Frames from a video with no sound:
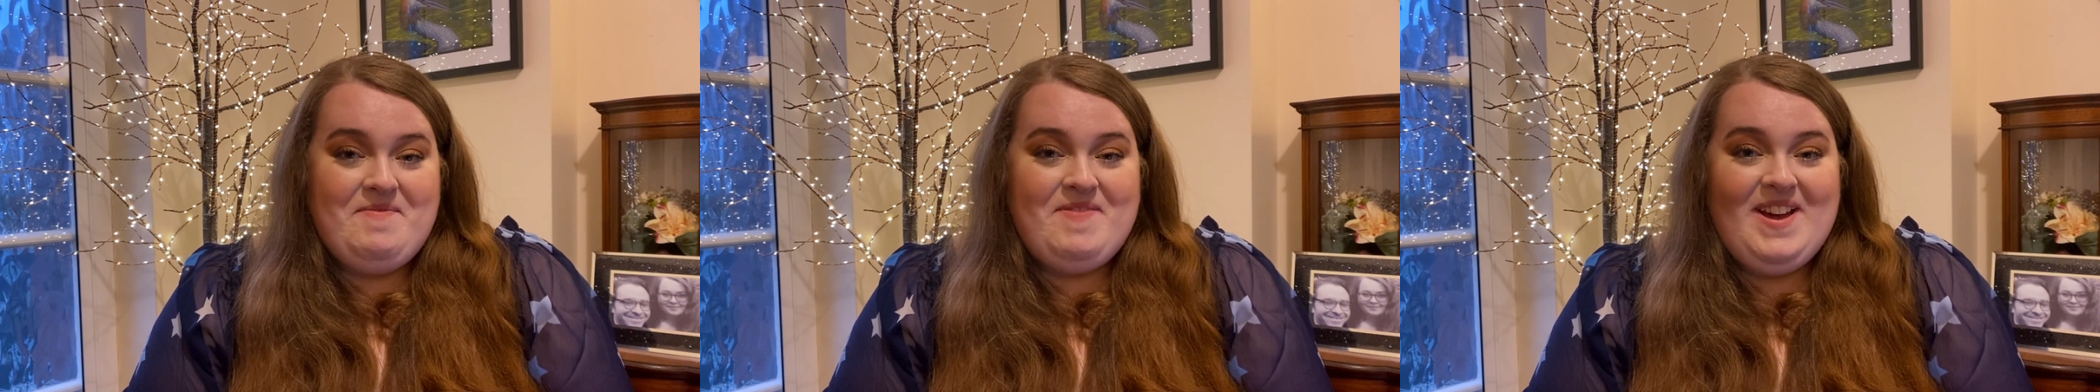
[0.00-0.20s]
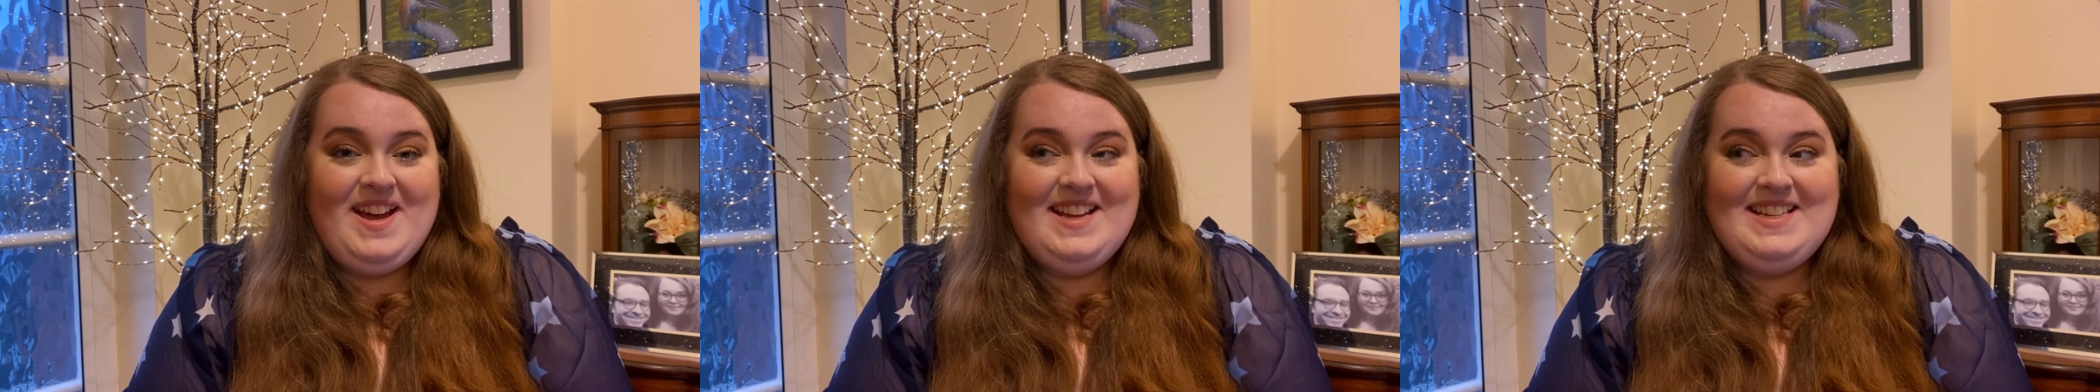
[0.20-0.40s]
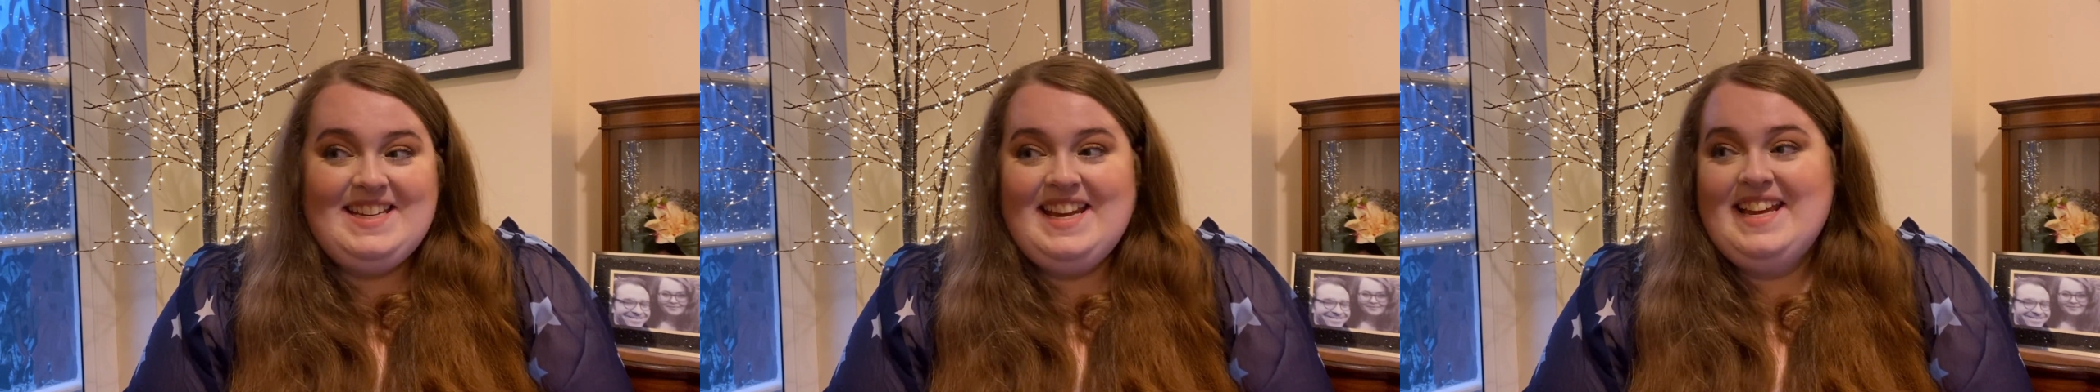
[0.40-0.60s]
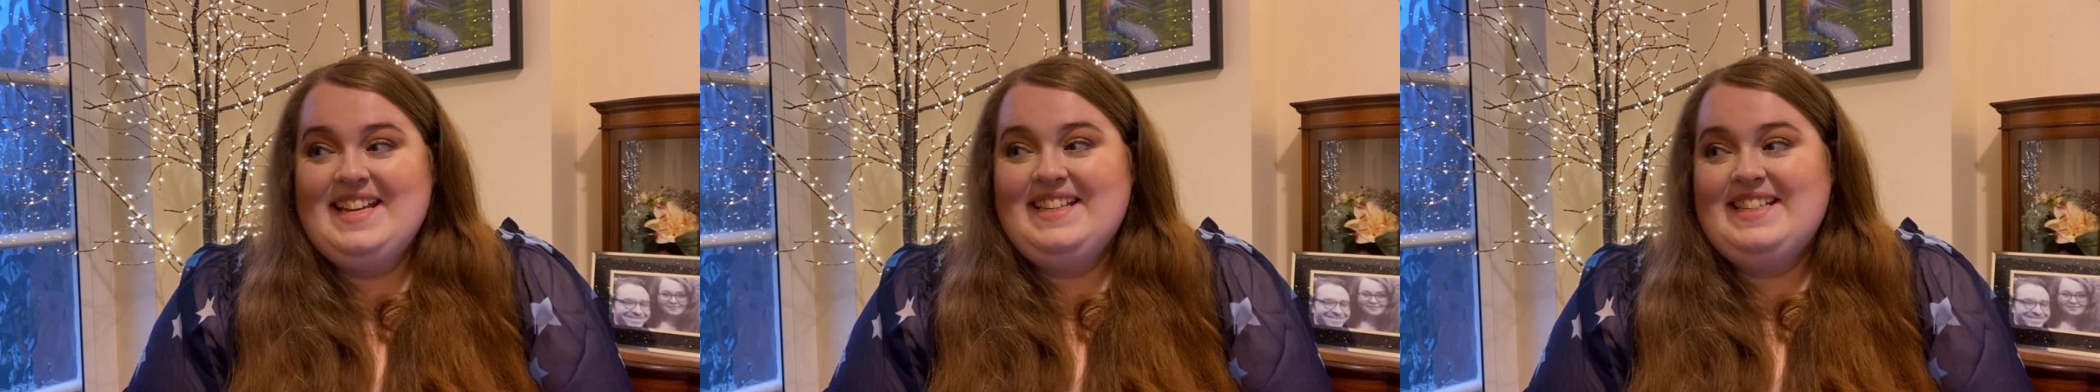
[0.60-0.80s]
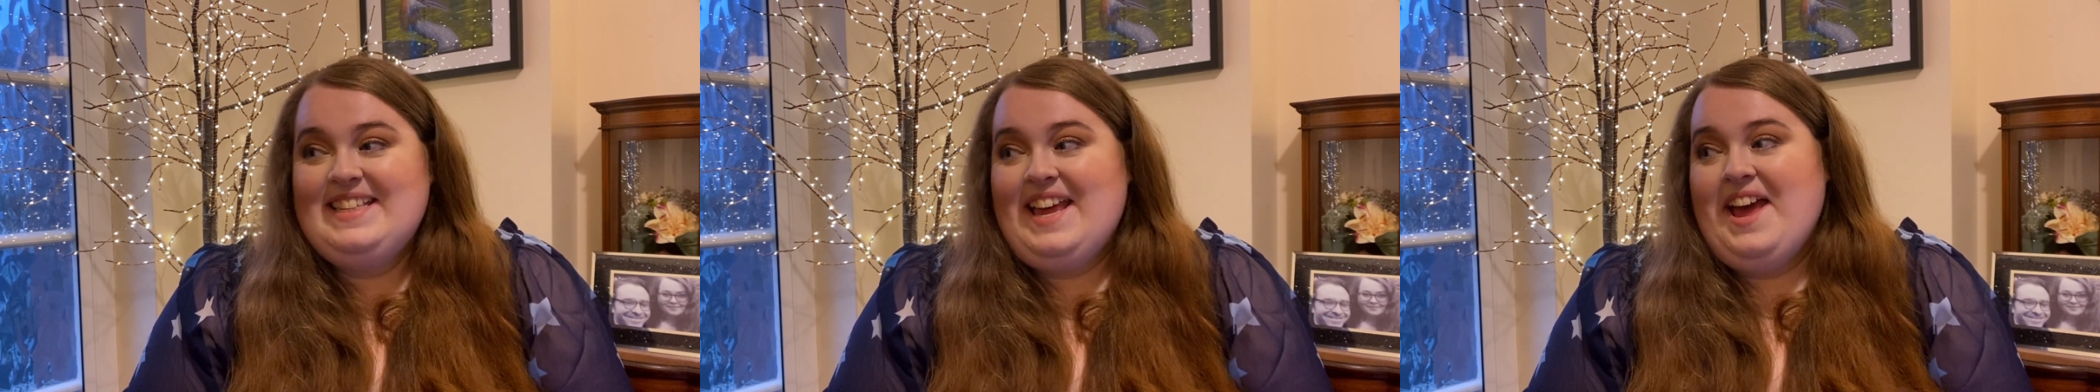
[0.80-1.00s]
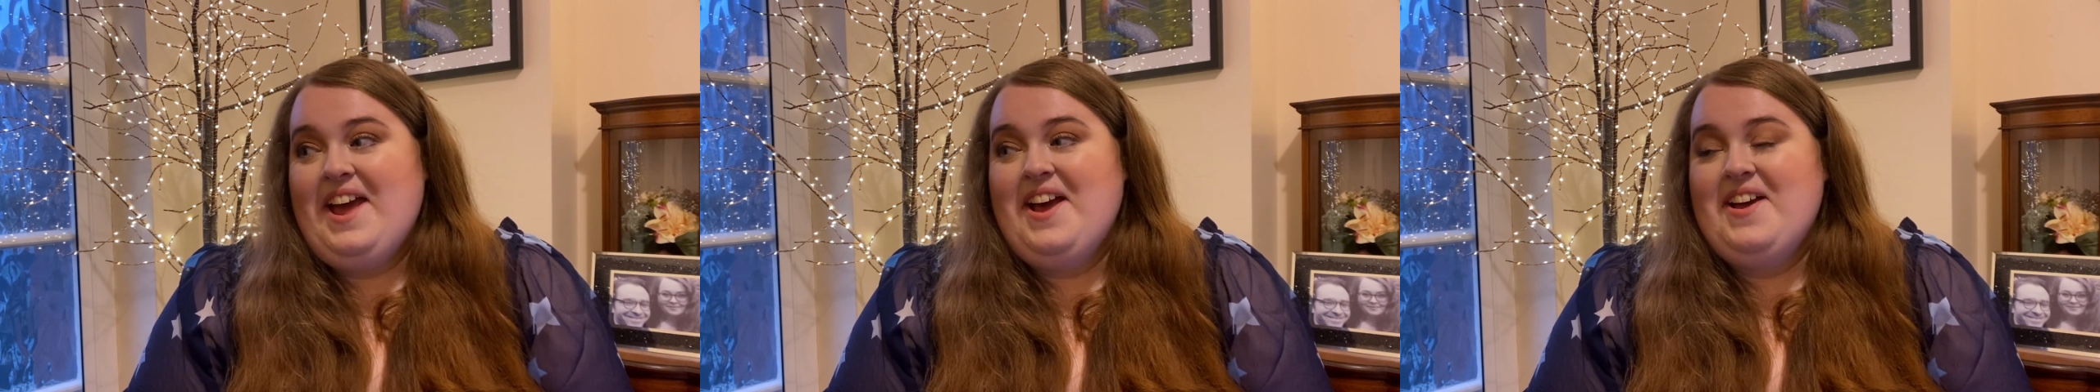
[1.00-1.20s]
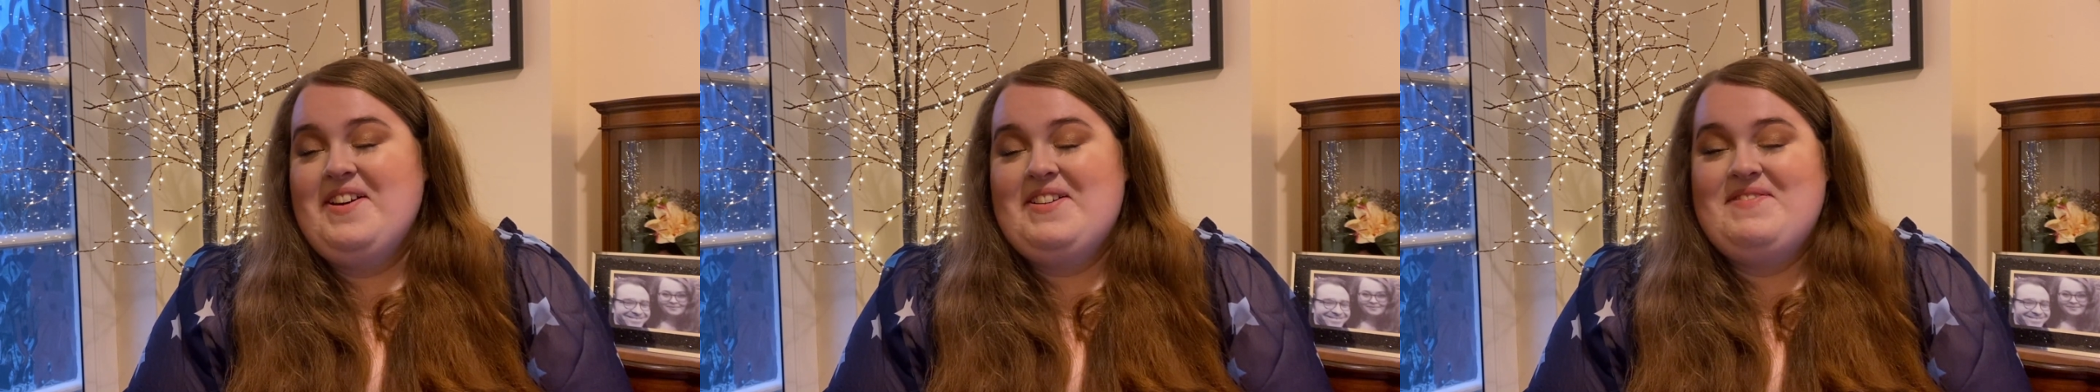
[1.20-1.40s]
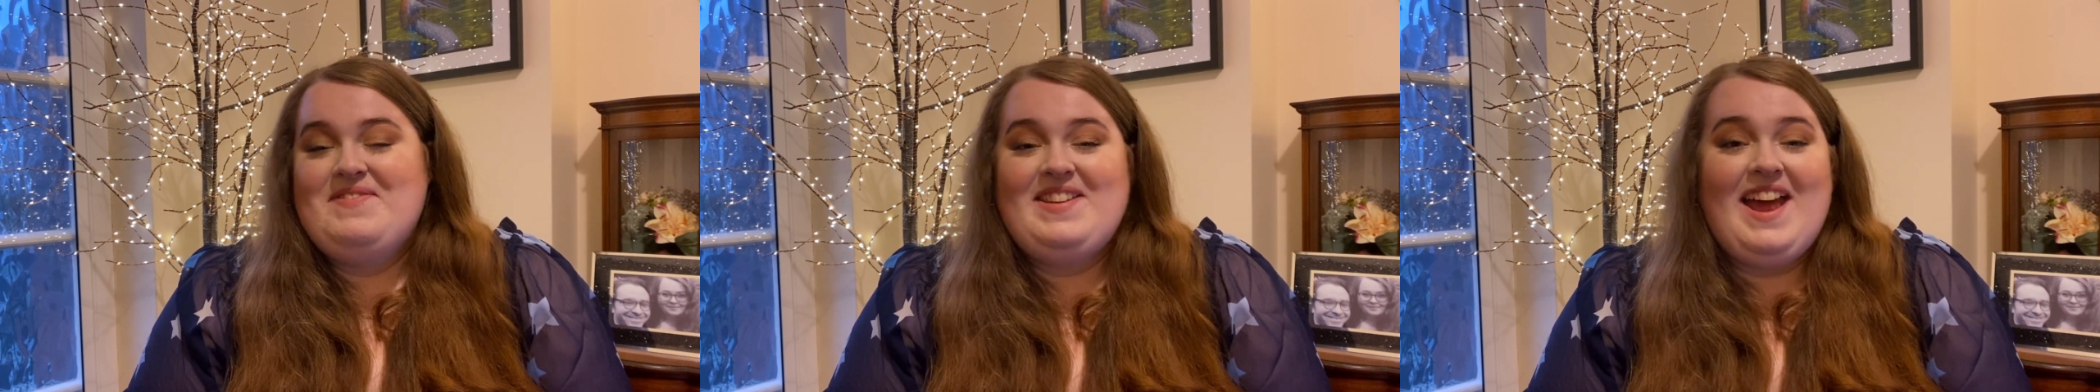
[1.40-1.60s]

purchase um,